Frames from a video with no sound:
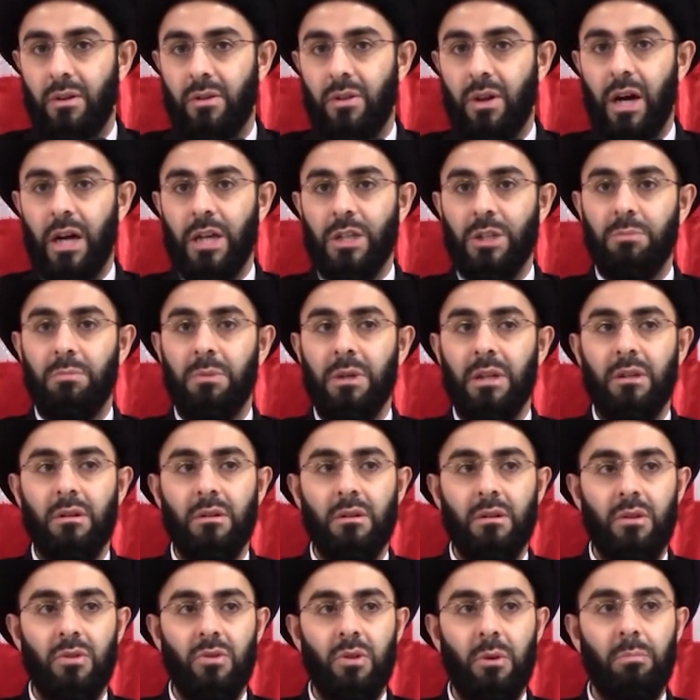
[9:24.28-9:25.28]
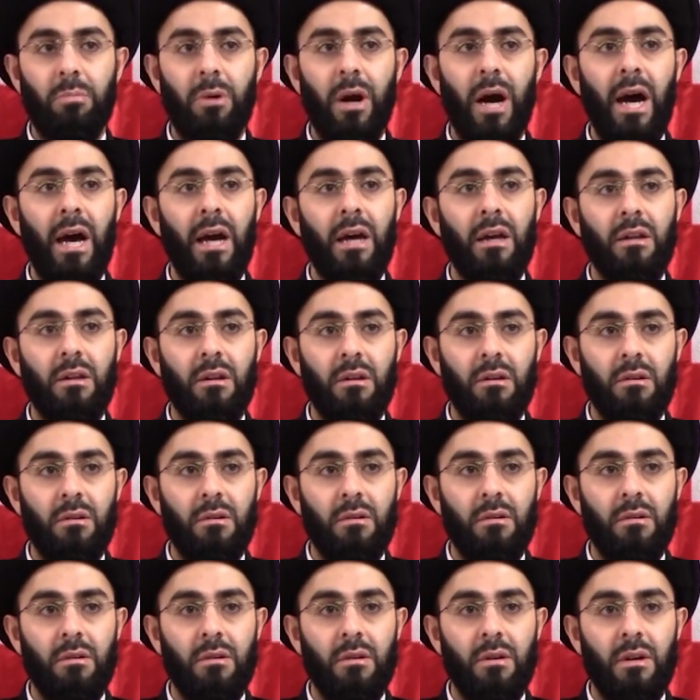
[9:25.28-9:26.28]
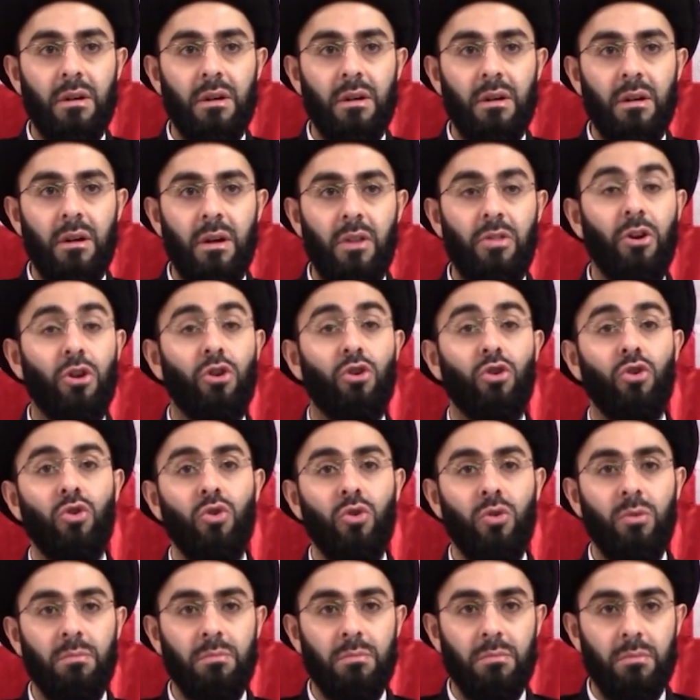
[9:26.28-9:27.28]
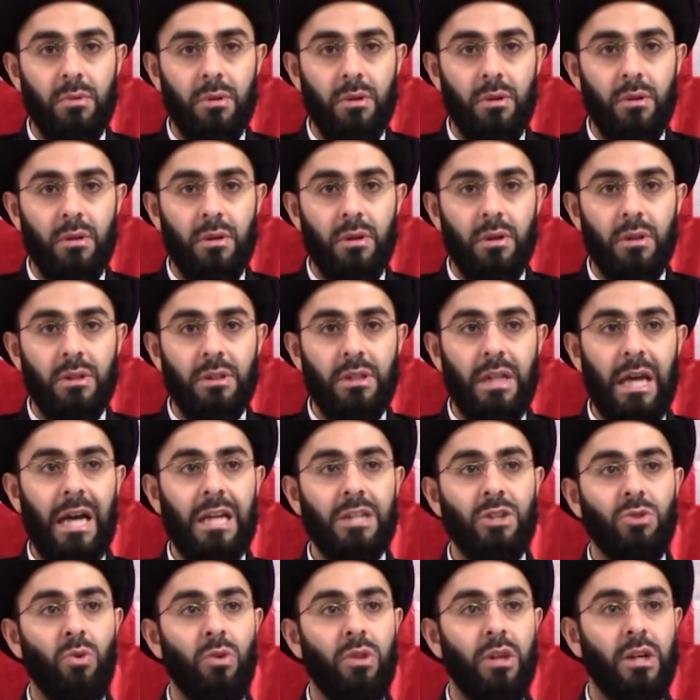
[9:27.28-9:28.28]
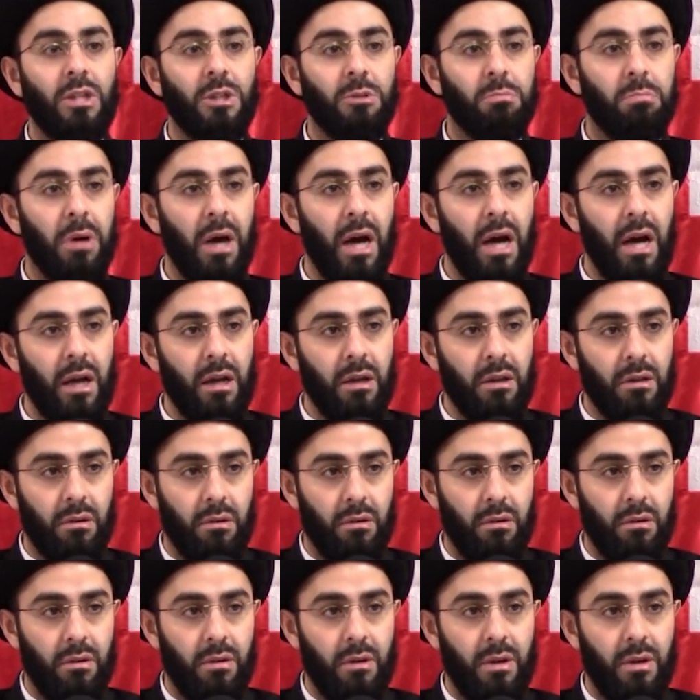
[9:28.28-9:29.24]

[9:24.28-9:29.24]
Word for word: The husband, the bride, the groom danced with his bride.